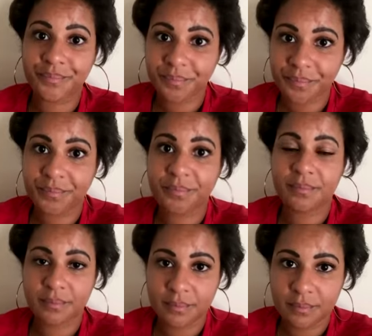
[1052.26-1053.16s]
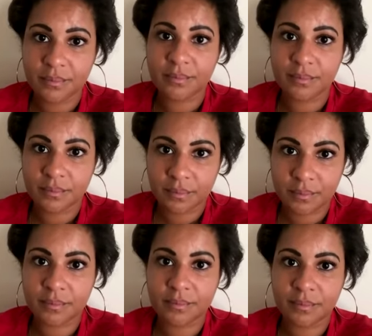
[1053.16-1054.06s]

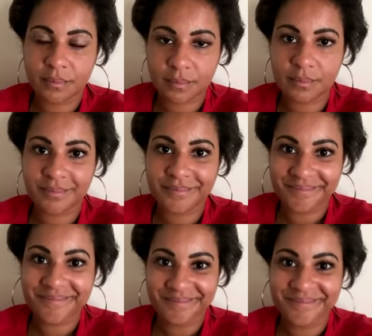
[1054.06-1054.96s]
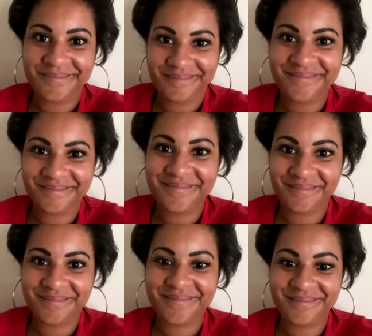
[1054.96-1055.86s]

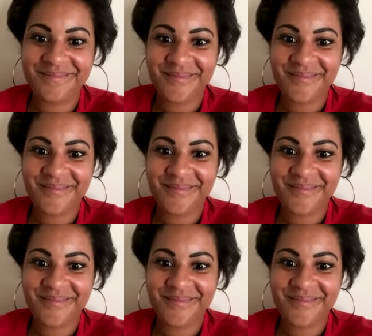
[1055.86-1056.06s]
[no speech]